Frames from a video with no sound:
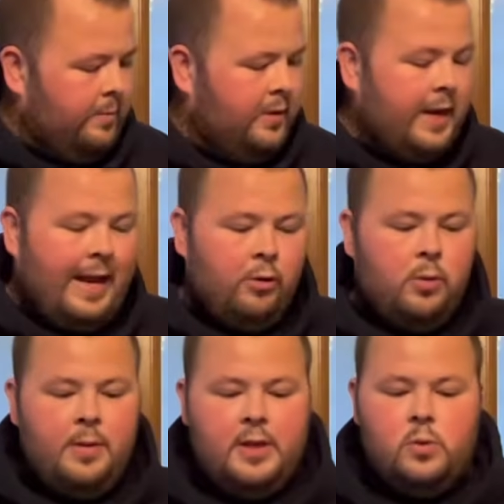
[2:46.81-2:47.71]
They now
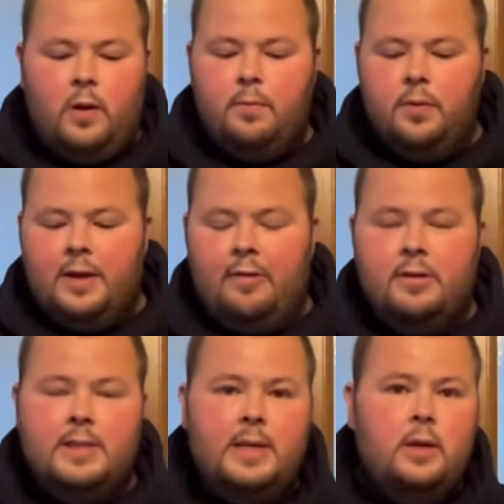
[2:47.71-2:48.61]
come with a 12-month
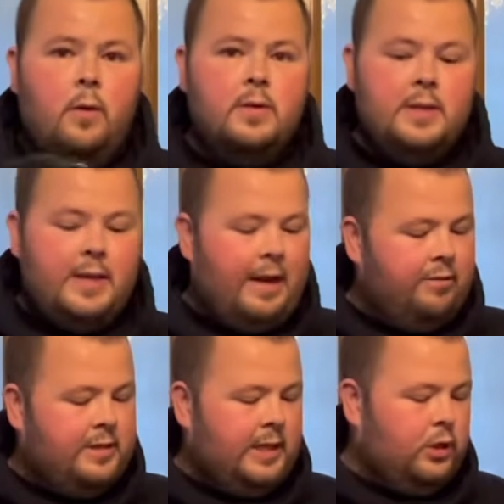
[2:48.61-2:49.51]
guarantee. Obviously the
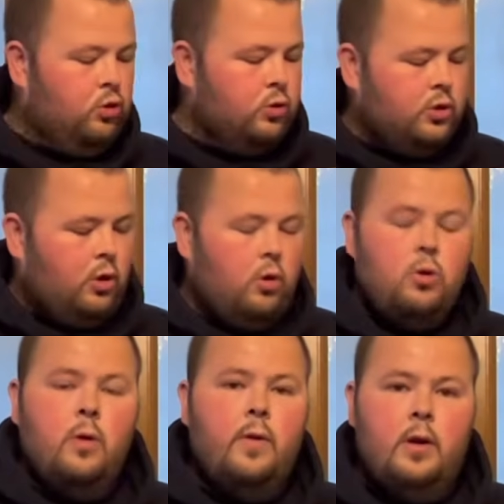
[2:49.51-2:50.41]
guarantee does not
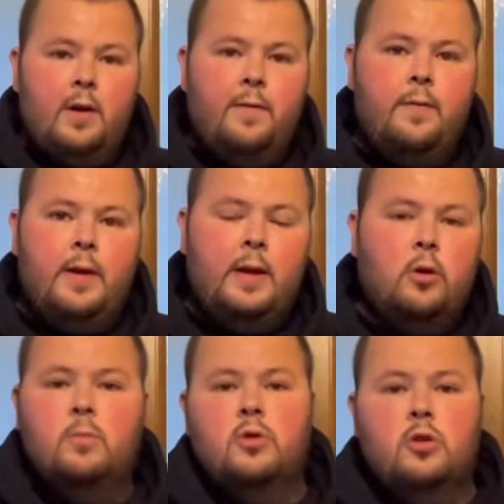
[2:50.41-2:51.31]
cover if it
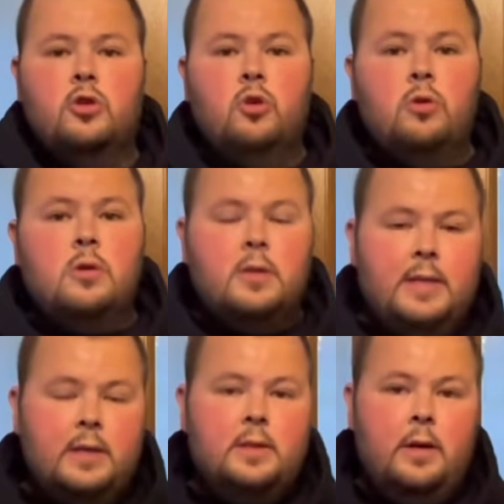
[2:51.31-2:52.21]
comes unstuck because
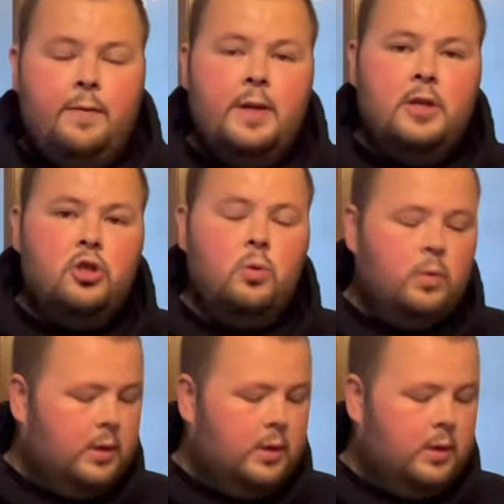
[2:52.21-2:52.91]
that's a fitting issue,